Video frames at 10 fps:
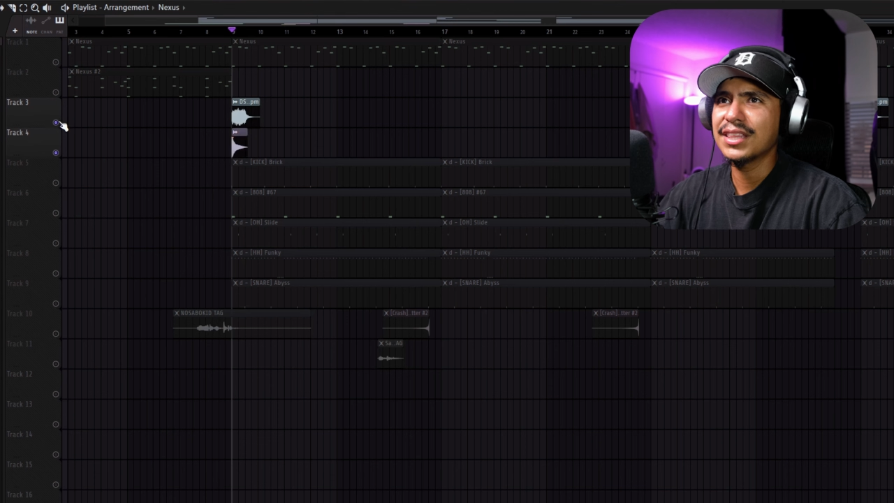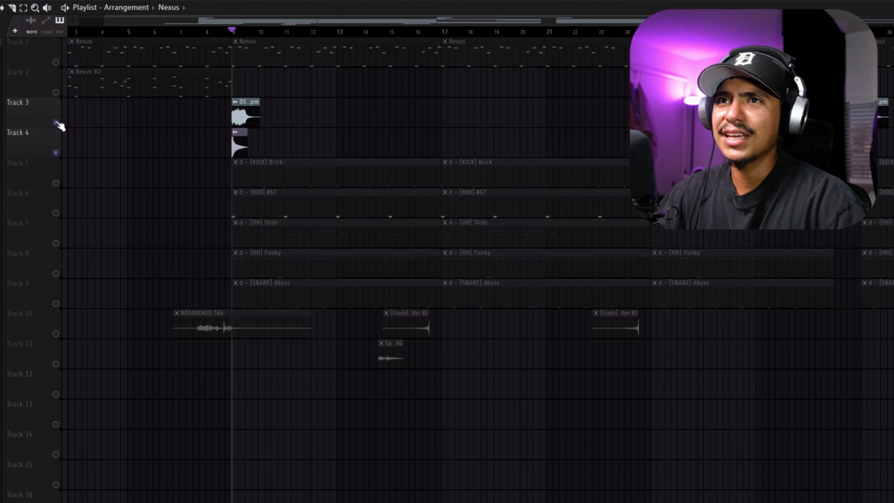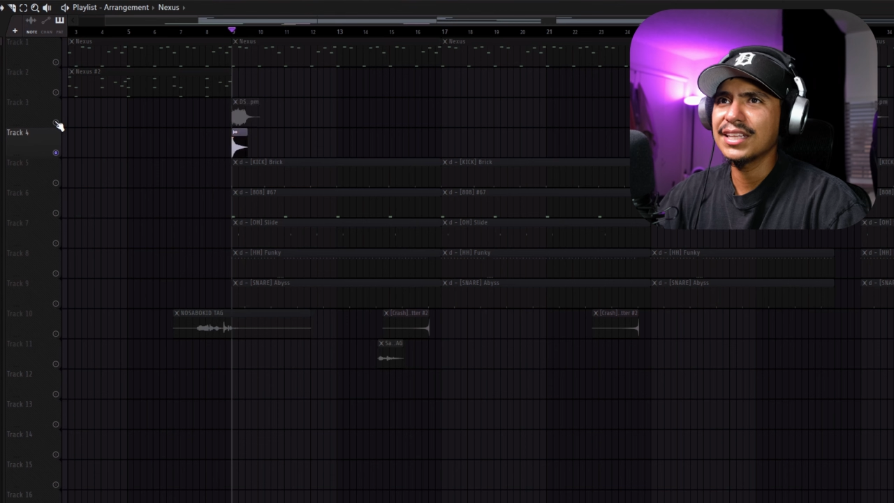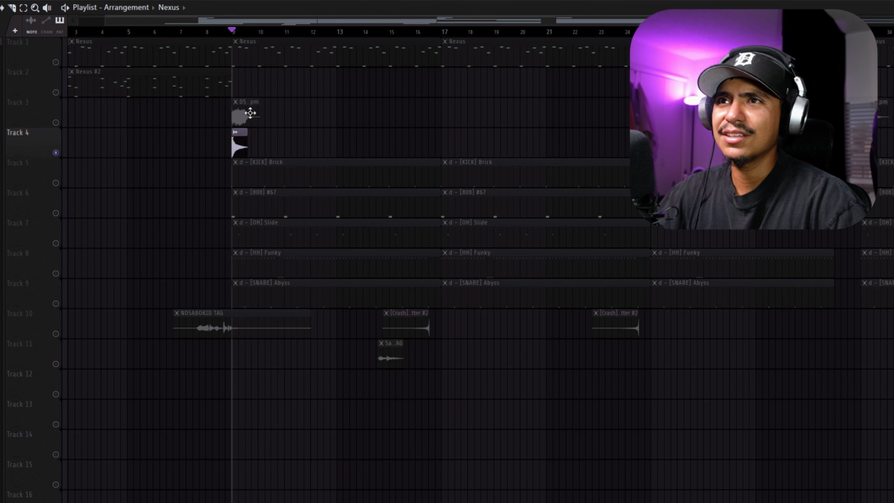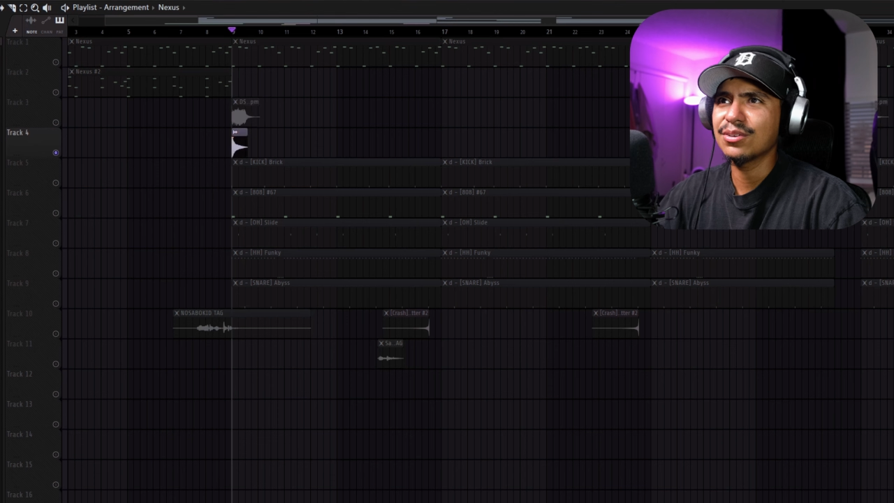
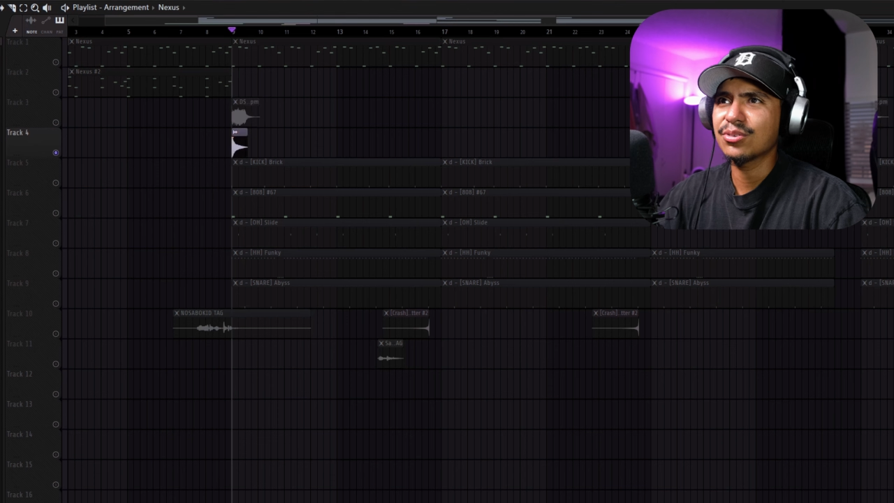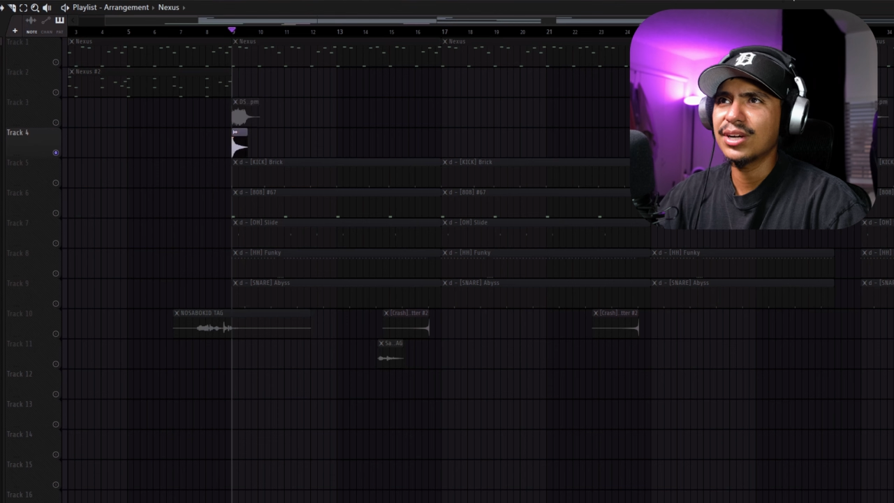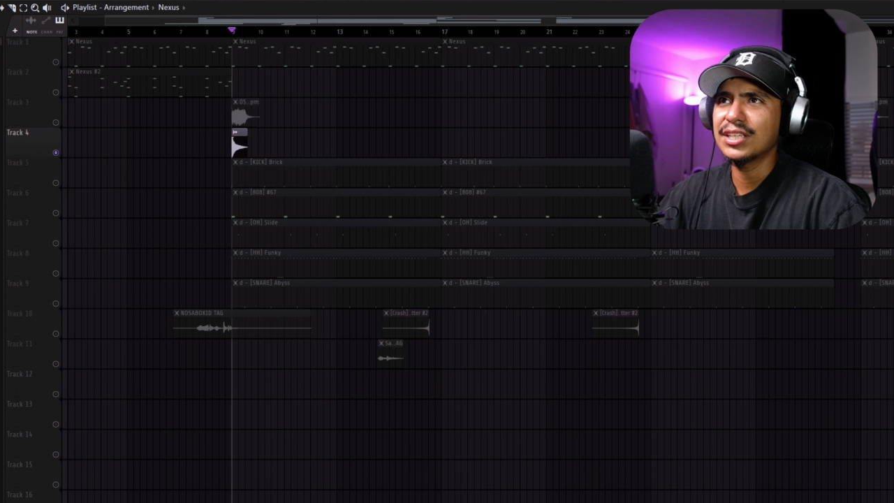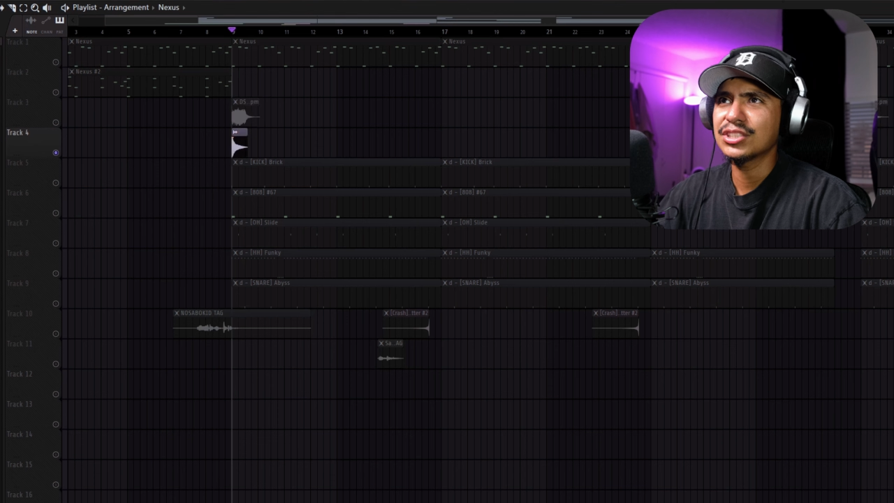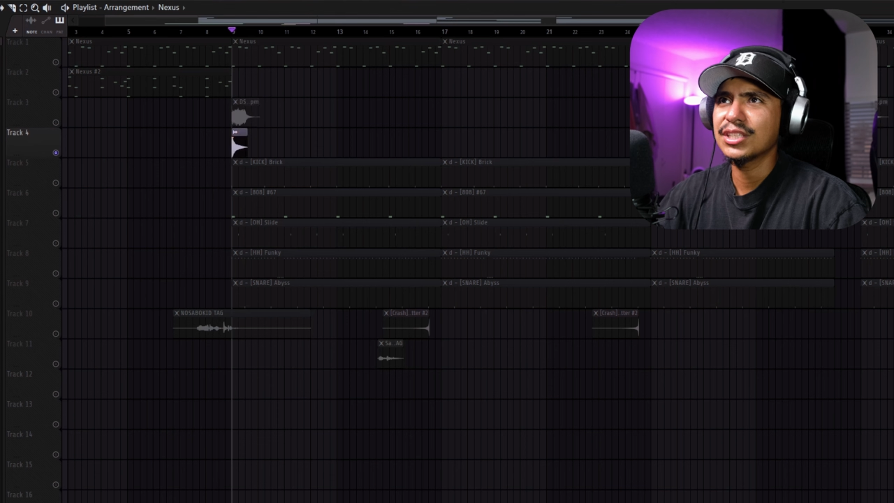a little
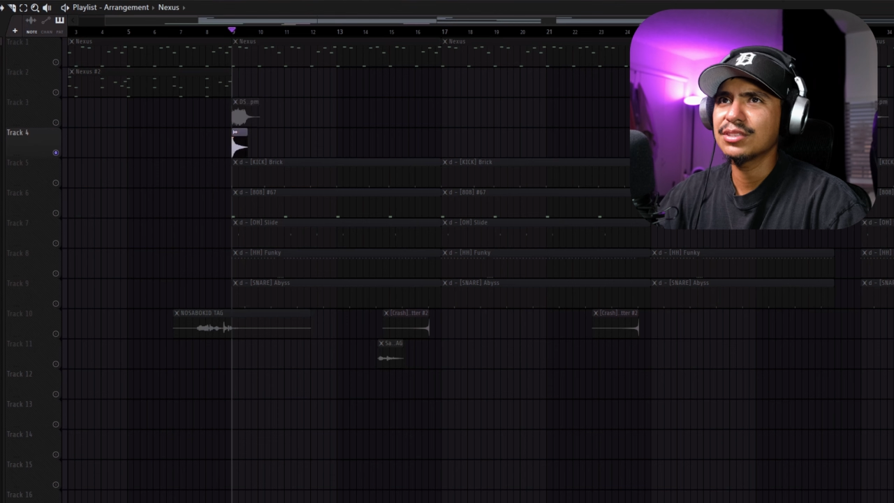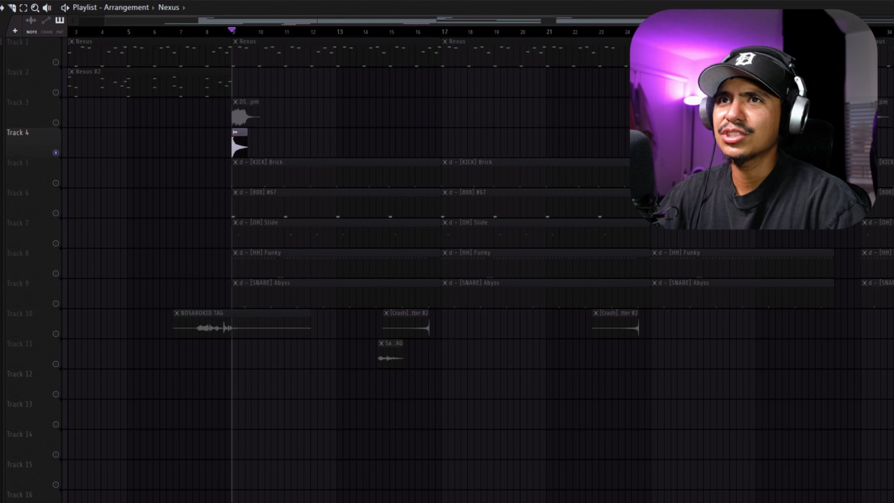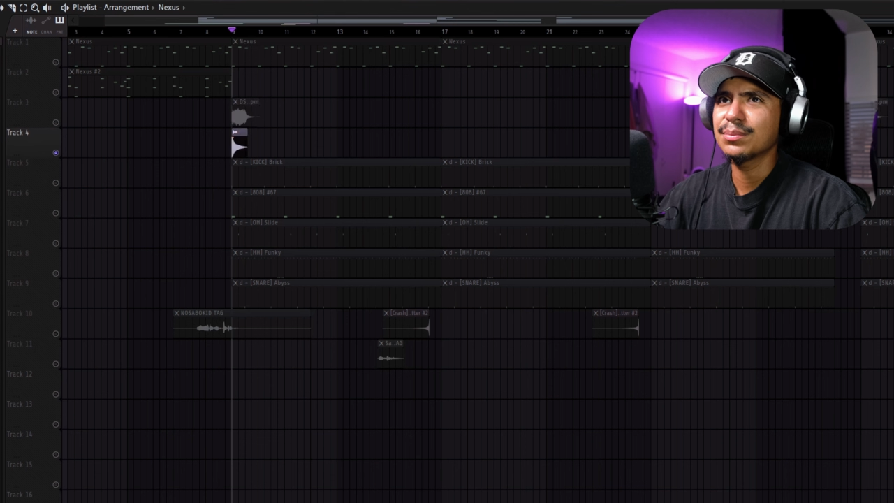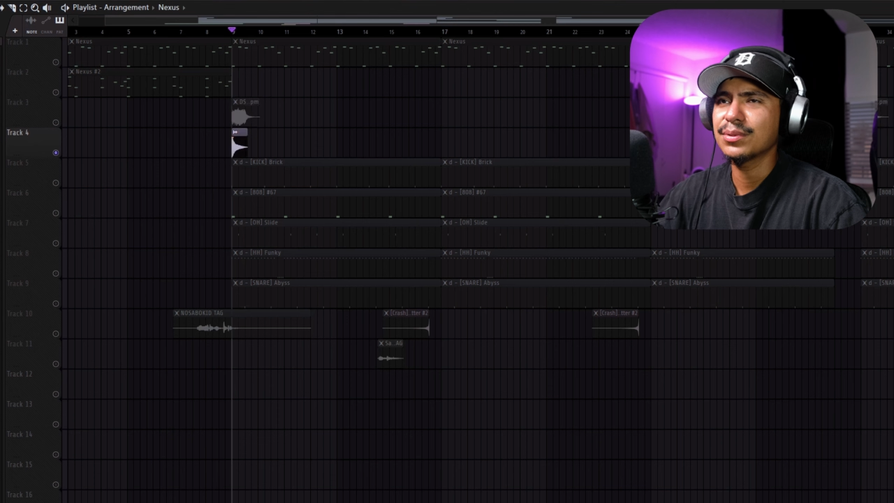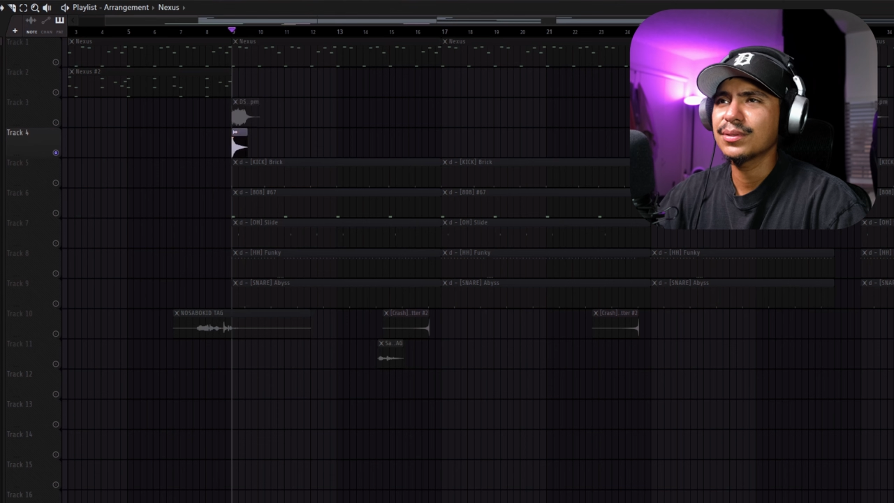crash sound cymbal.